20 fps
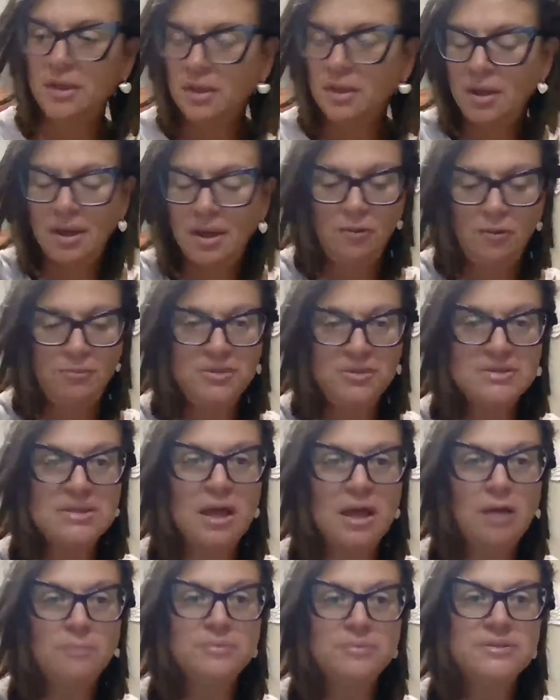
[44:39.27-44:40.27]
I hope this
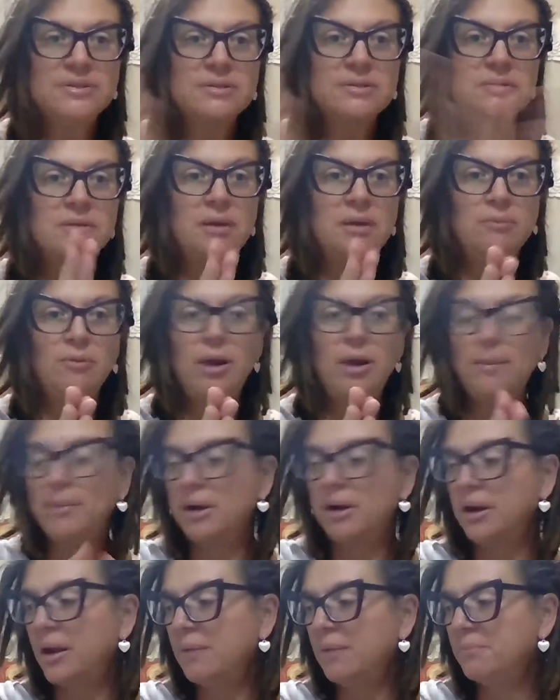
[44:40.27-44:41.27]
helps. I'm
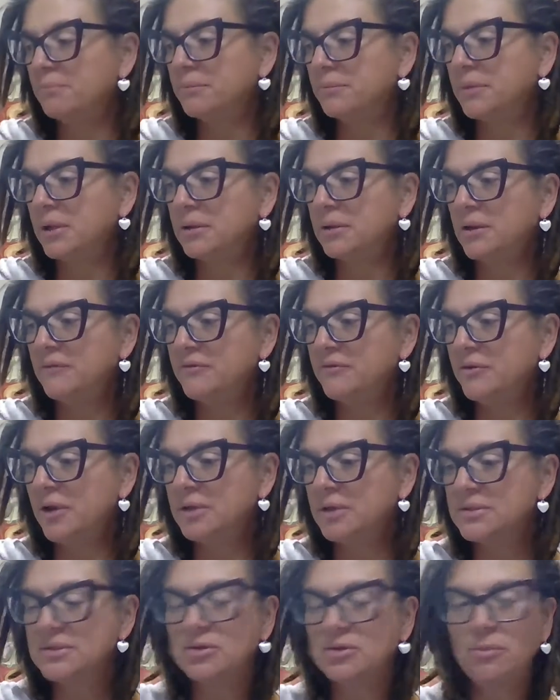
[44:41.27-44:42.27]
wrapping it up. I love you
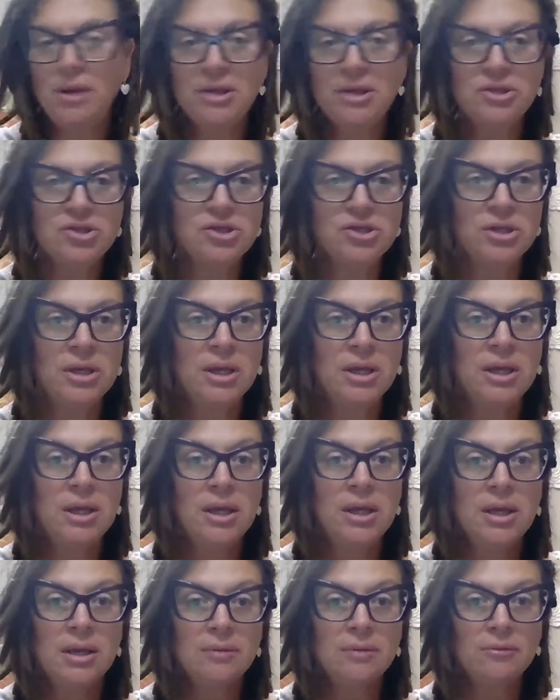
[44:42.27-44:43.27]
guys so much.
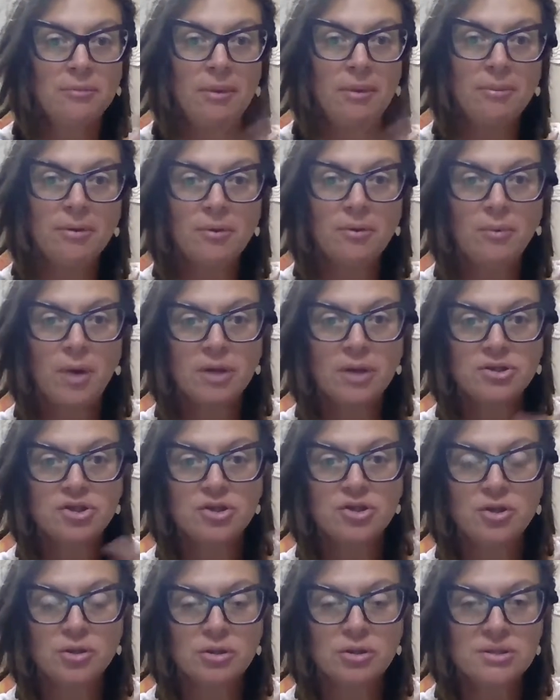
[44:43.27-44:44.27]
Remember to
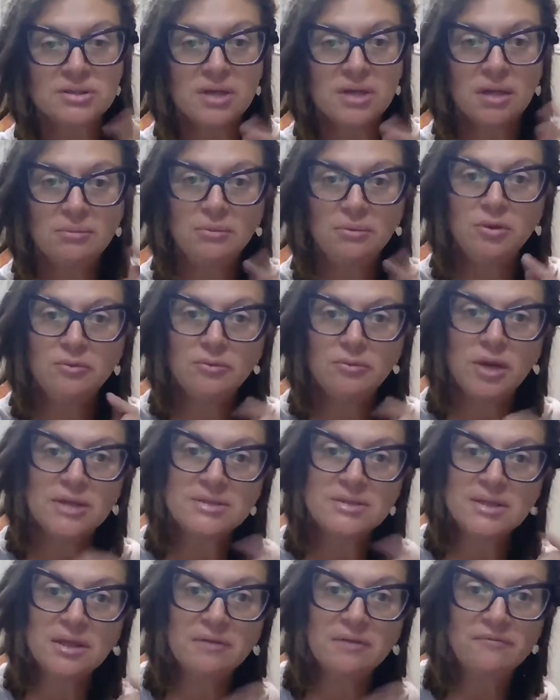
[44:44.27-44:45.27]
watch your sun, moon,
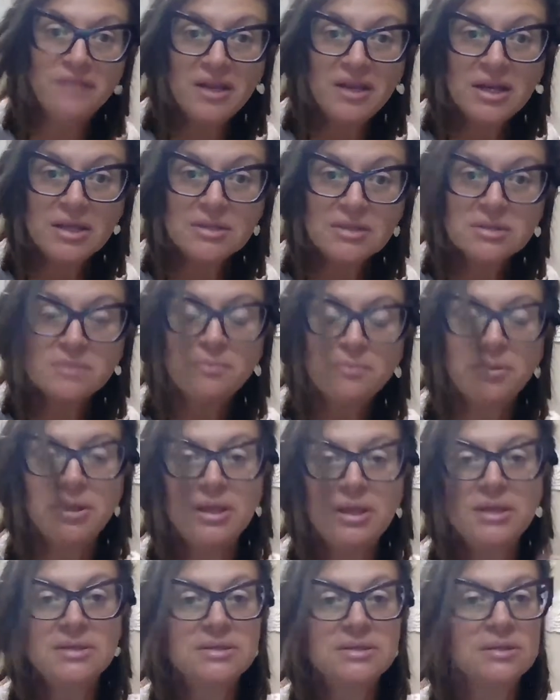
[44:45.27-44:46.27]
rising, and Venus.
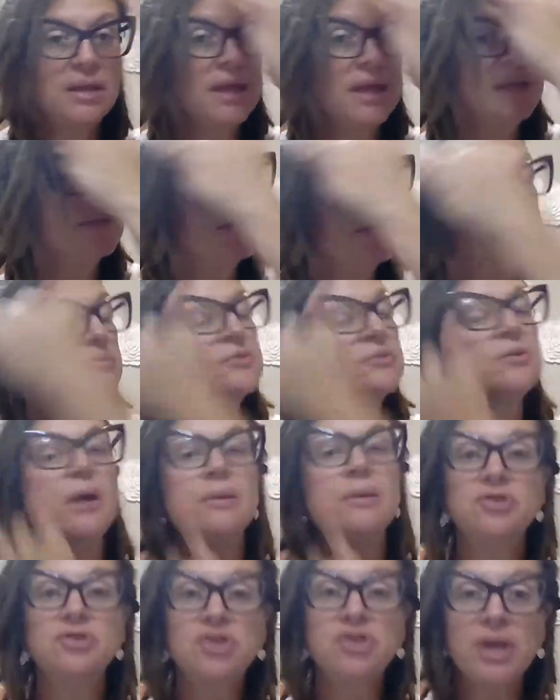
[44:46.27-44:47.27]
Please like,
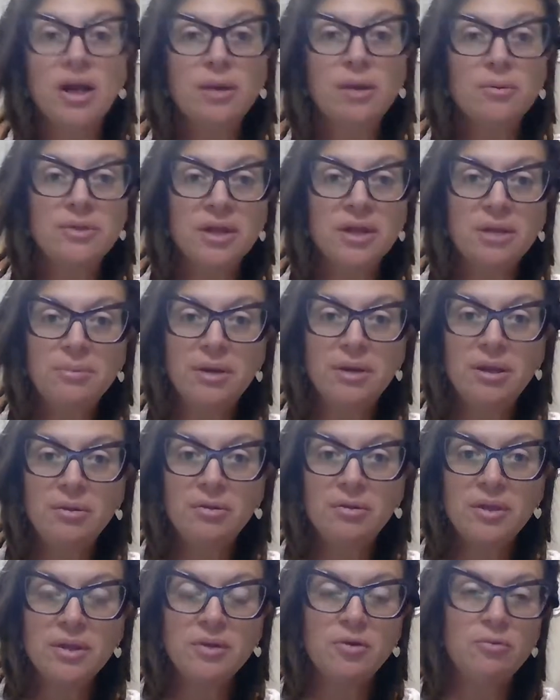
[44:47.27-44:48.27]
subscribe, share with anybody
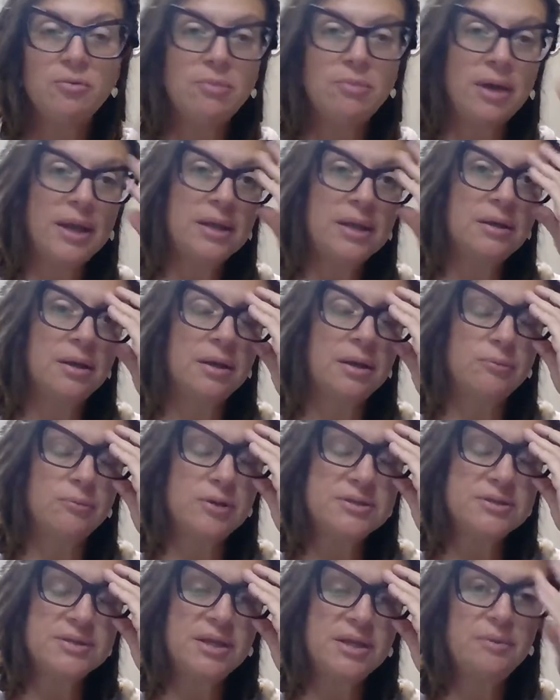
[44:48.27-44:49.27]
you think who might
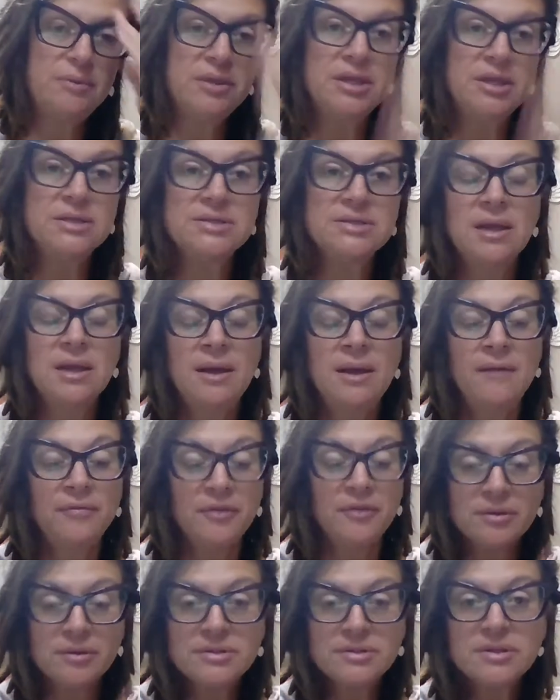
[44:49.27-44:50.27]
resonate with this.
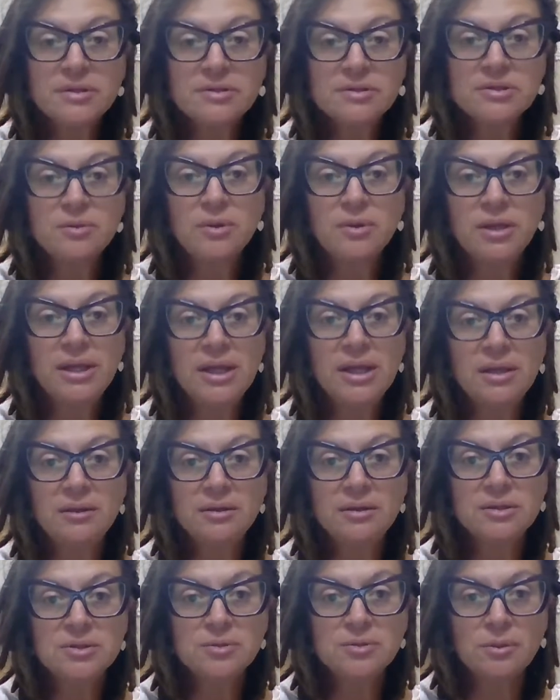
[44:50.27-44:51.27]
There is also a link
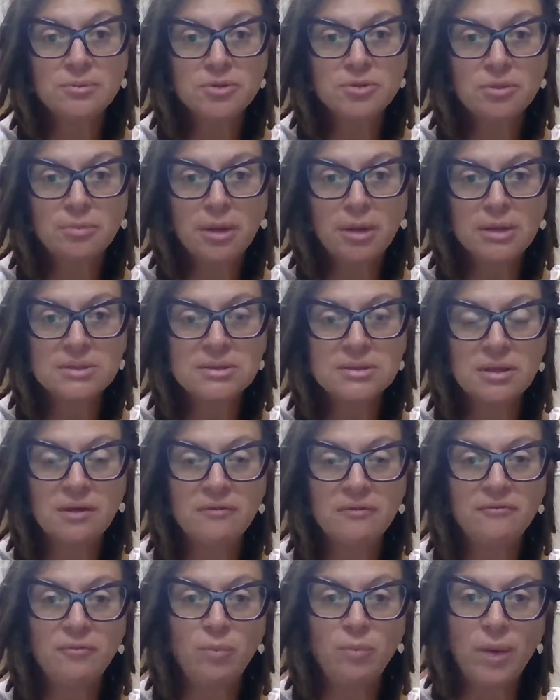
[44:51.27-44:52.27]
in the description box
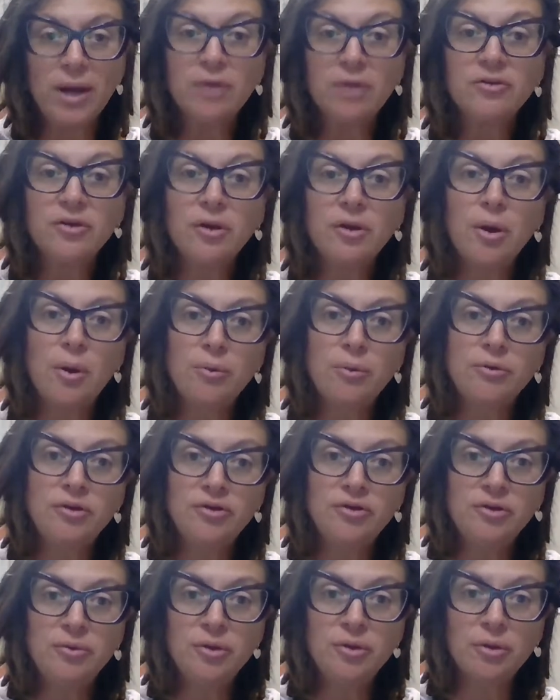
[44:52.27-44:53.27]
of where to go
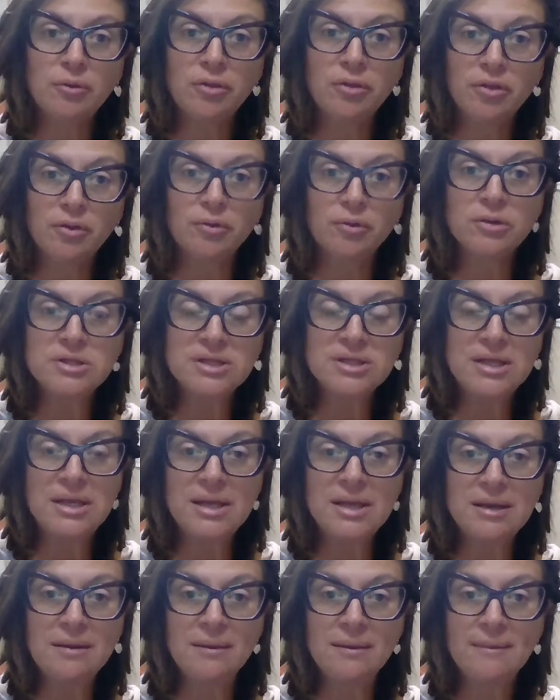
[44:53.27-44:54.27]
to do your
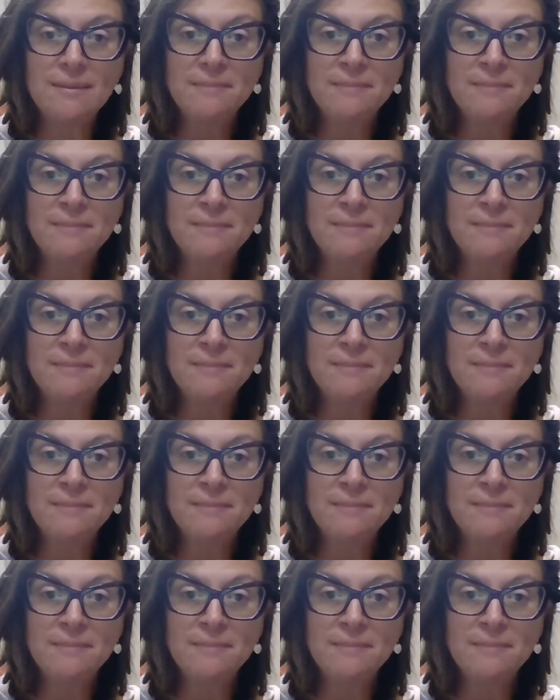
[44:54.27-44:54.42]
13